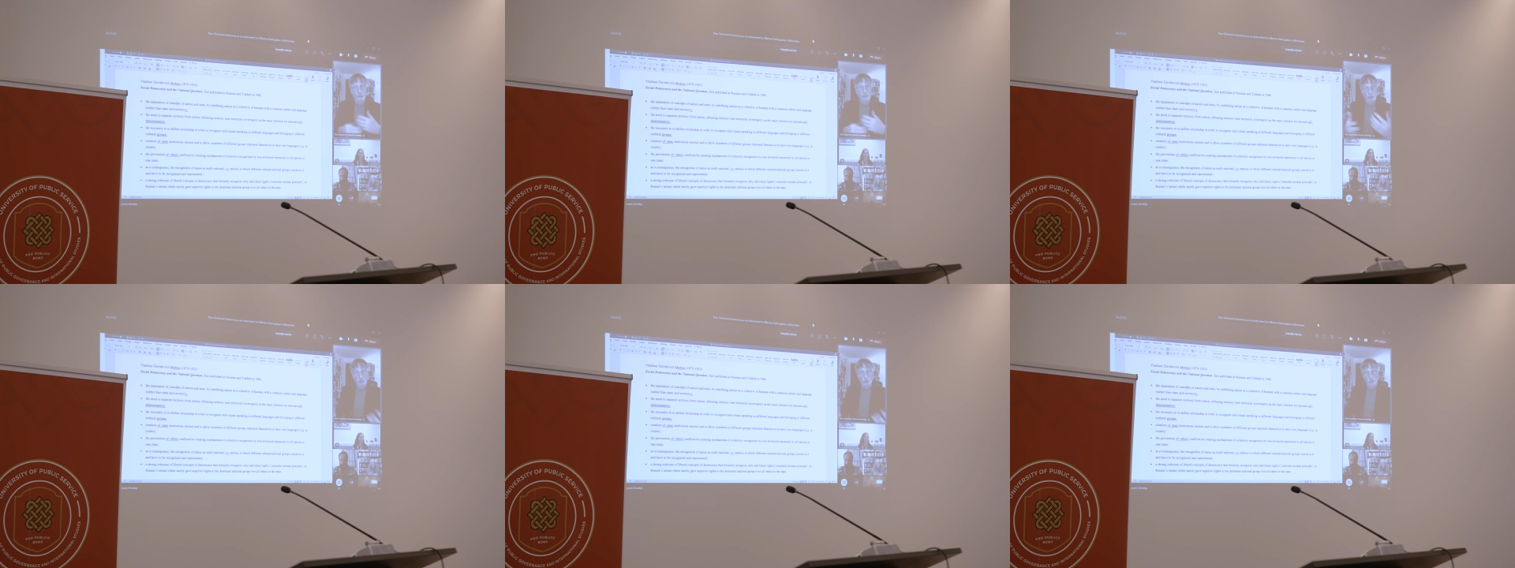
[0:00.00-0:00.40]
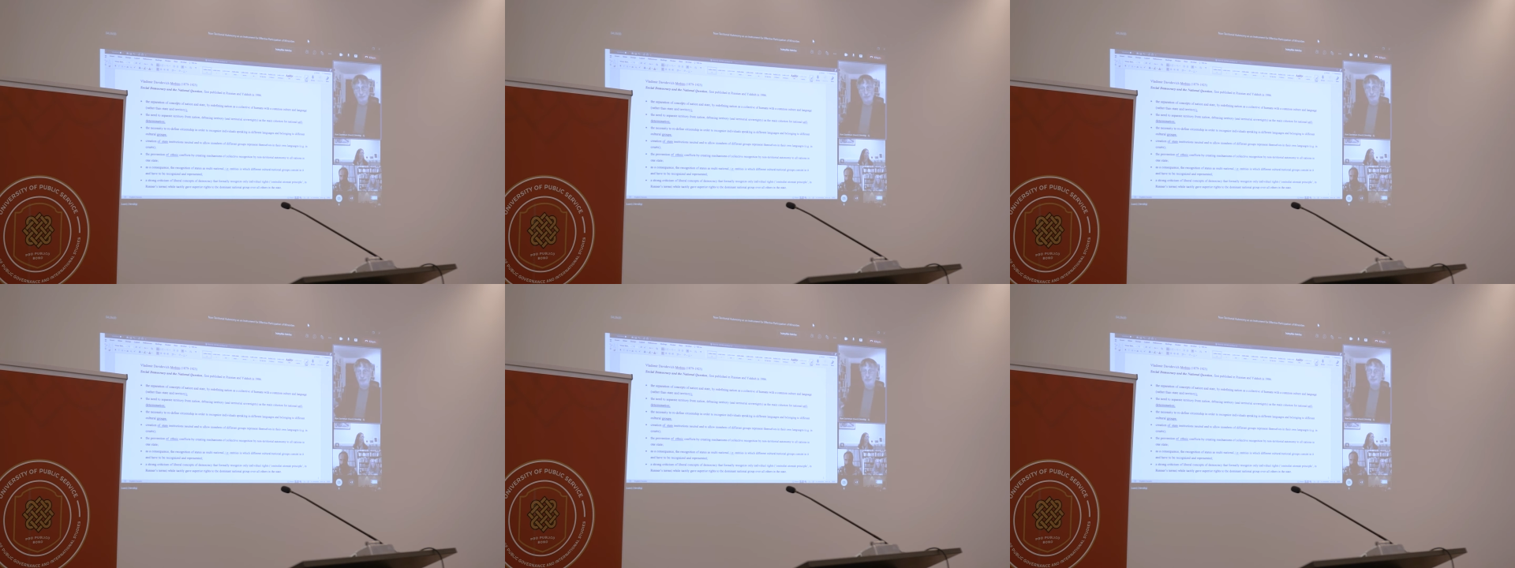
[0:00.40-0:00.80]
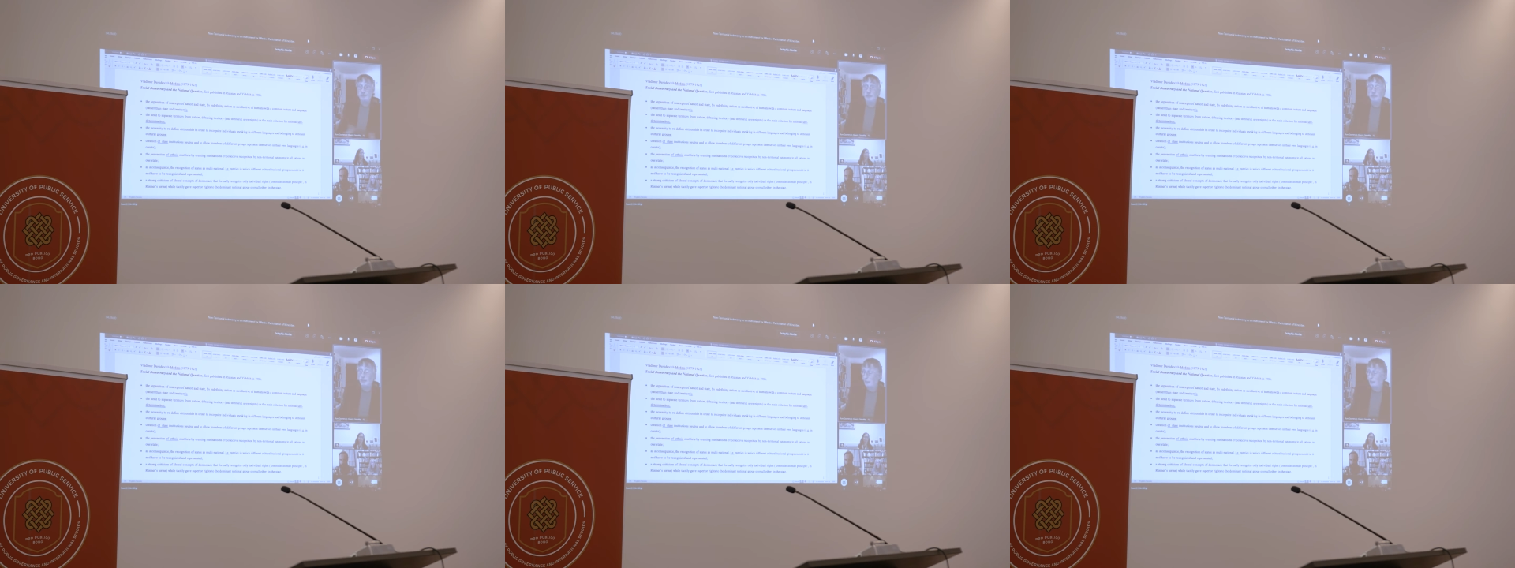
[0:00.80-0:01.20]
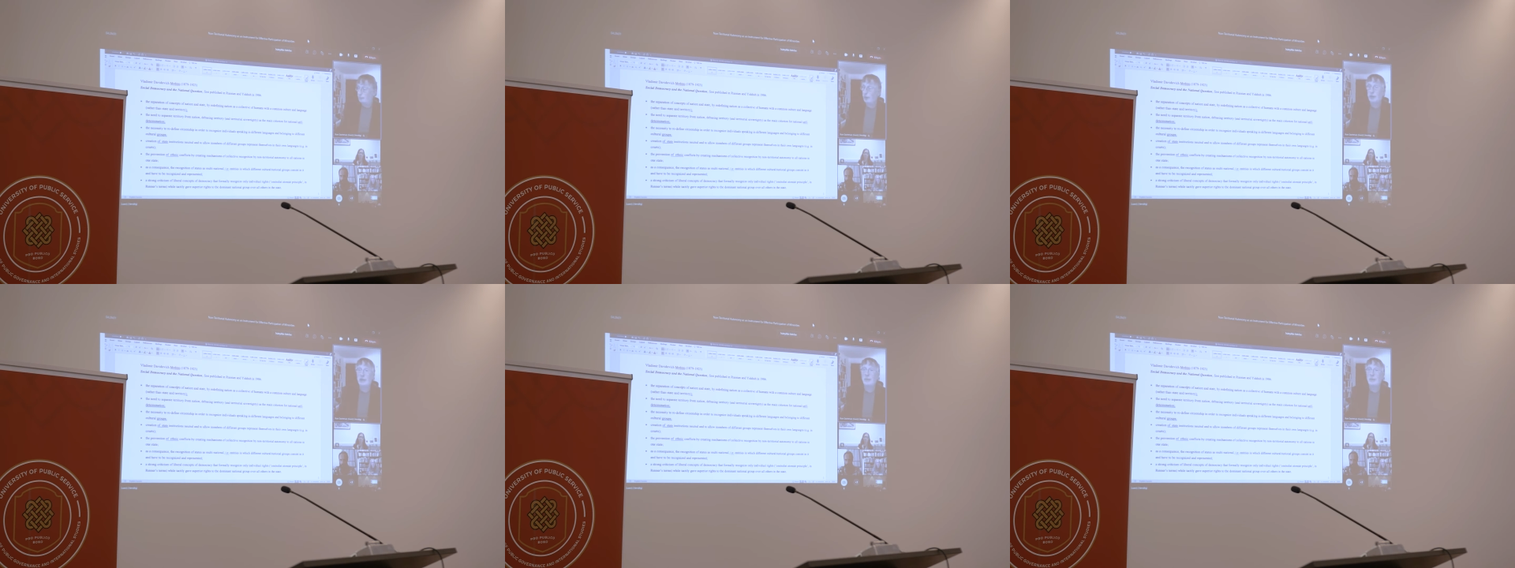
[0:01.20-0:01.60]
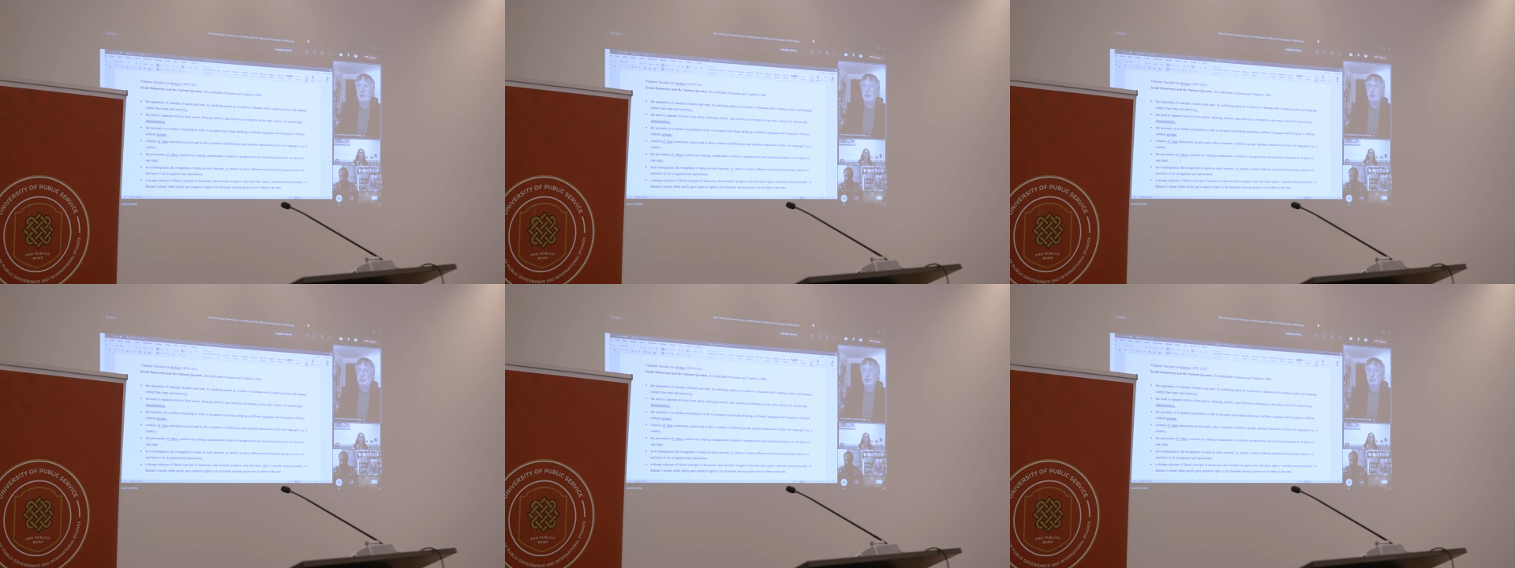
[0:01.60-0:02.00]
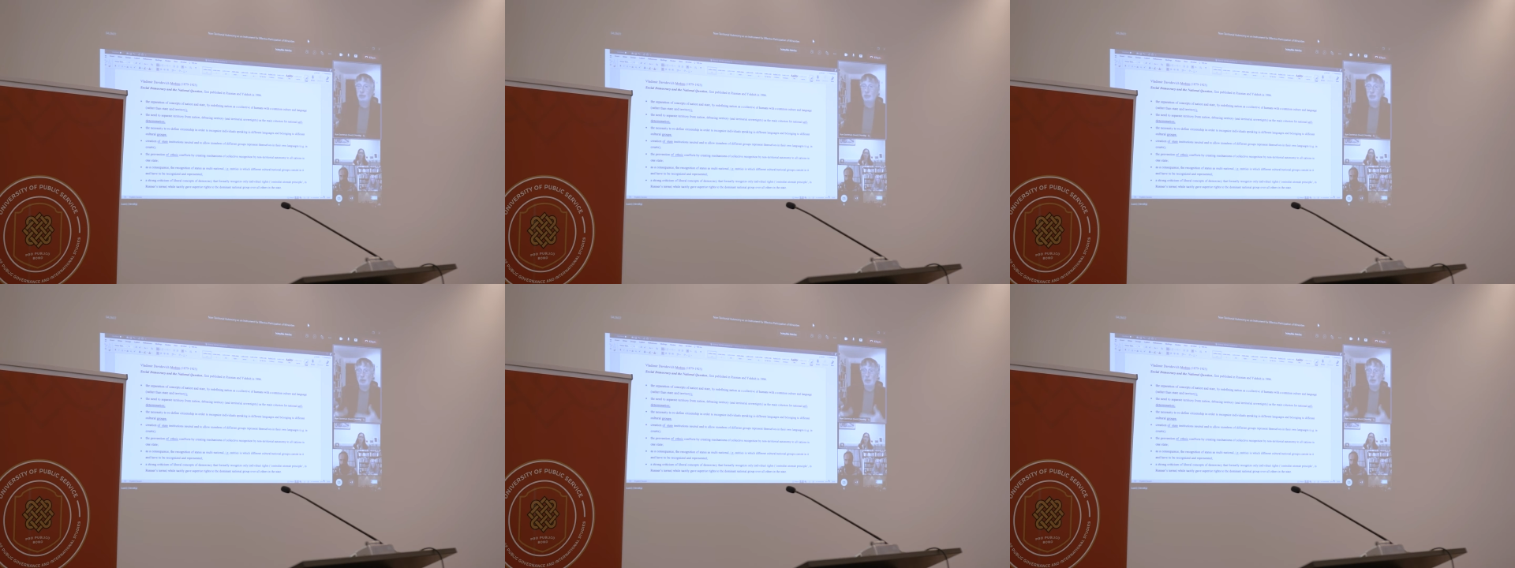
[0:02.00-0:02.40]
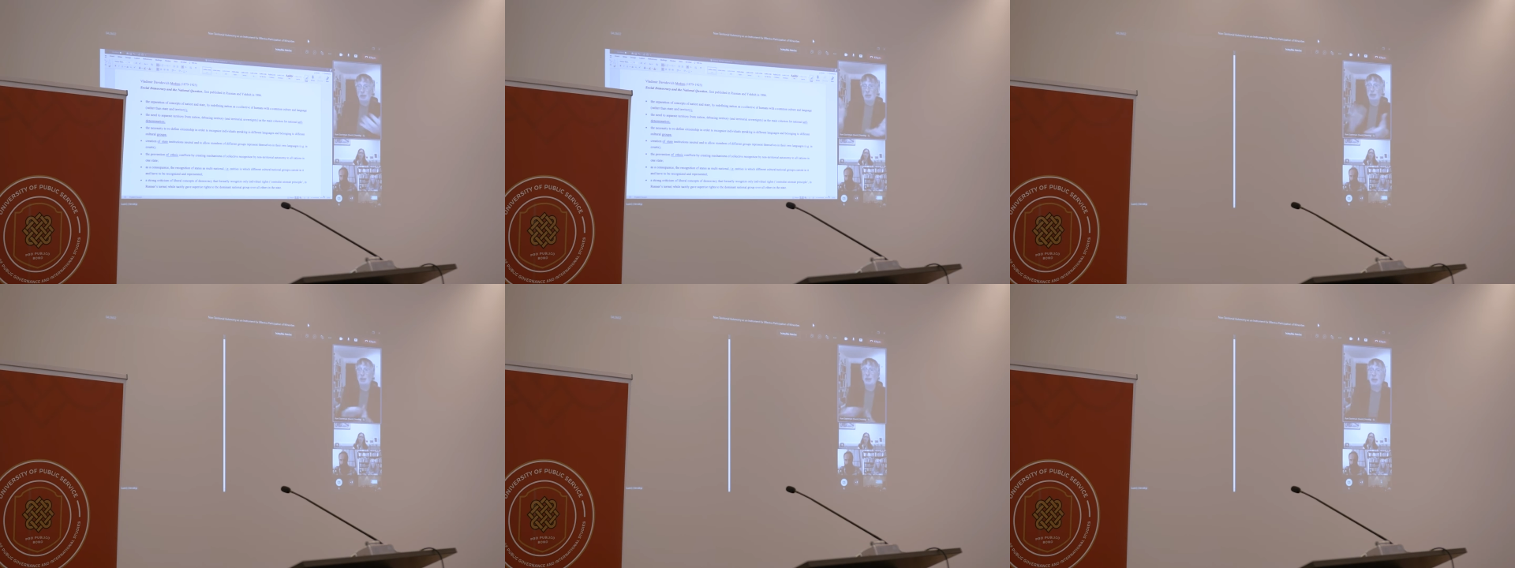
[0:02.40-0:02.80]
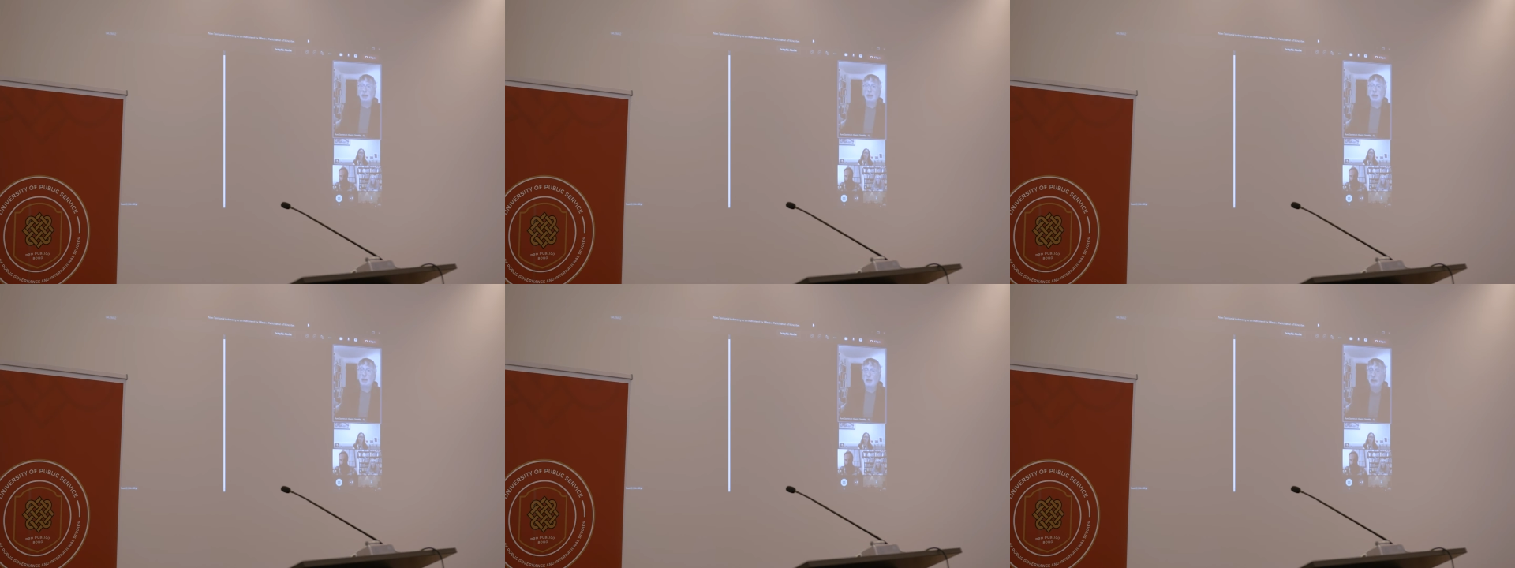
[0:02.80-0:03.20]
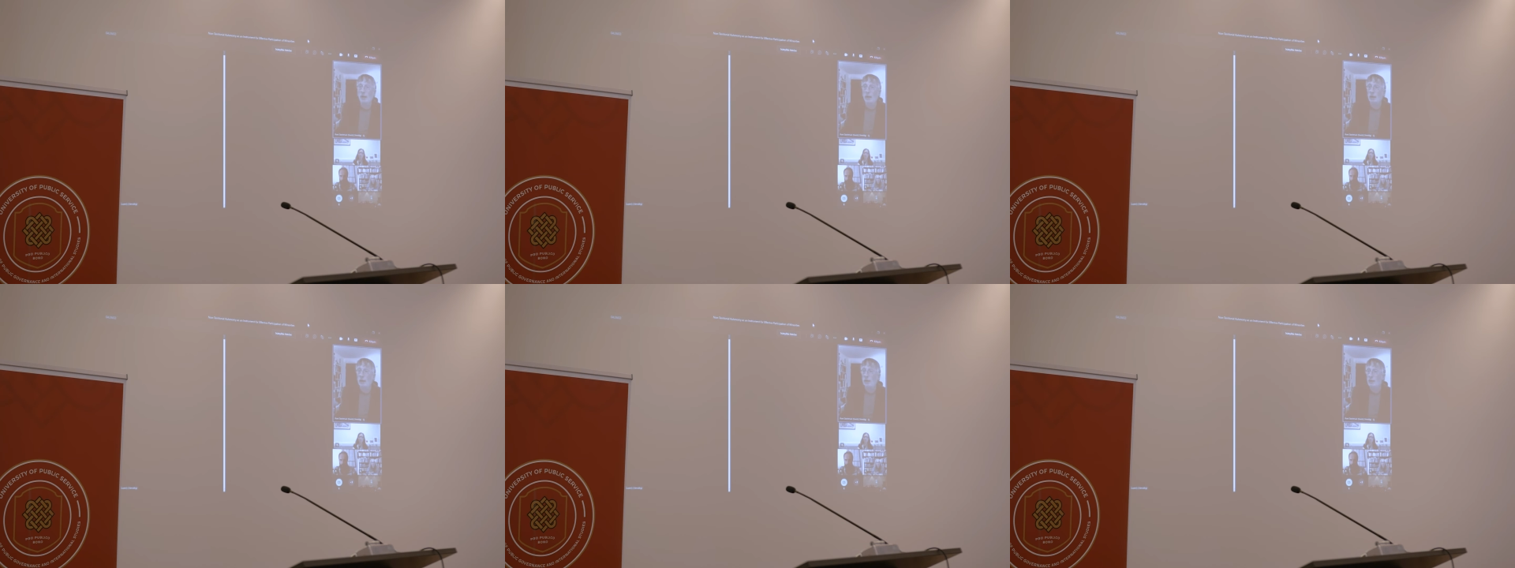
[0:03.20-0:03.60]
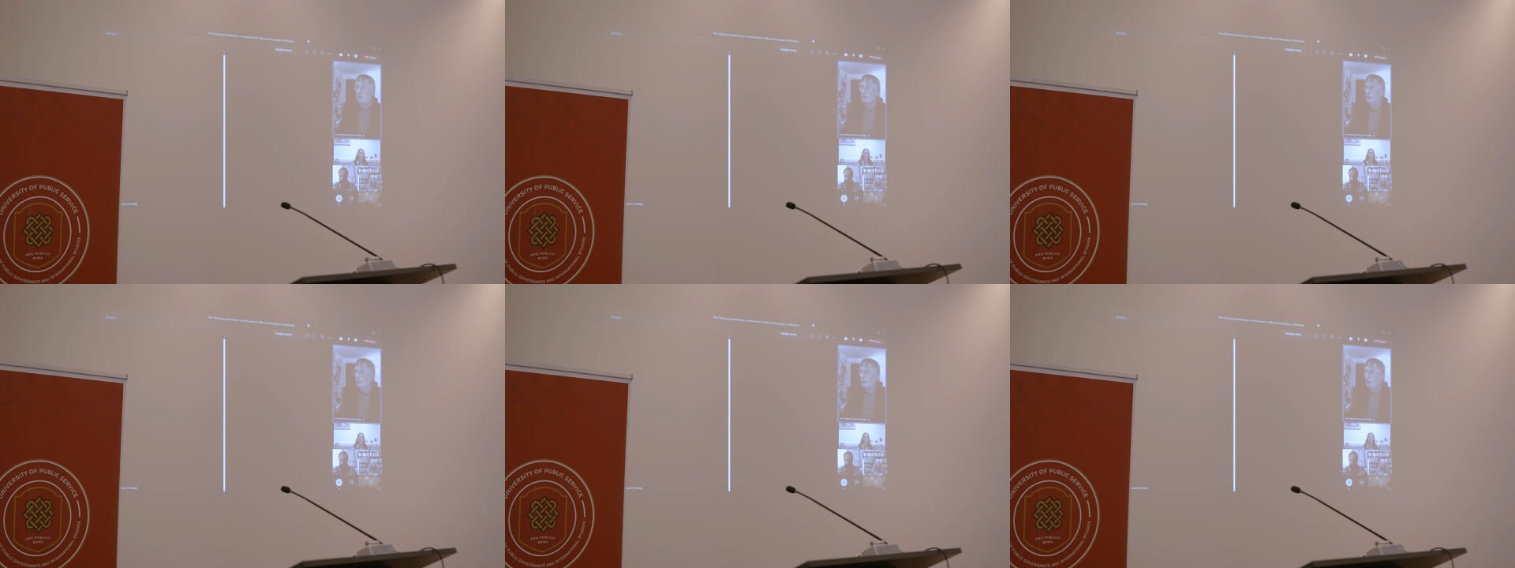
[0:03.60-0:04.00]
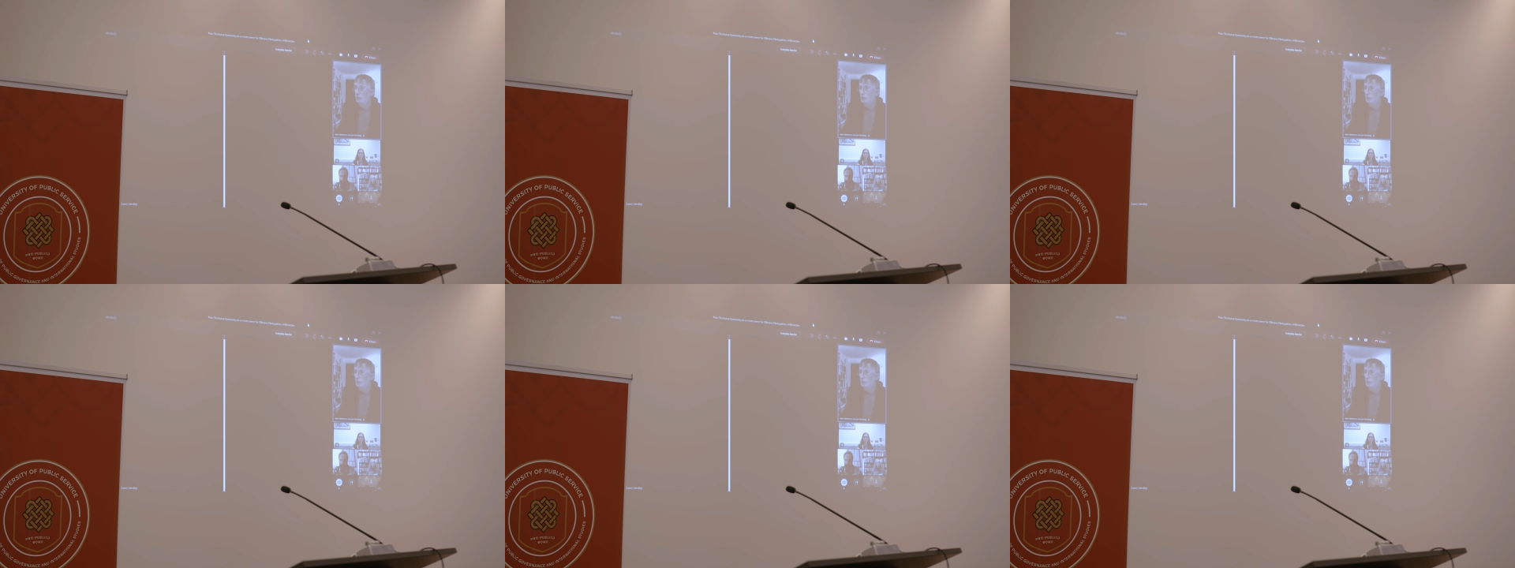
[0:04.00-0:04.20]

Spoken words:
Nobody's mouth can be seen.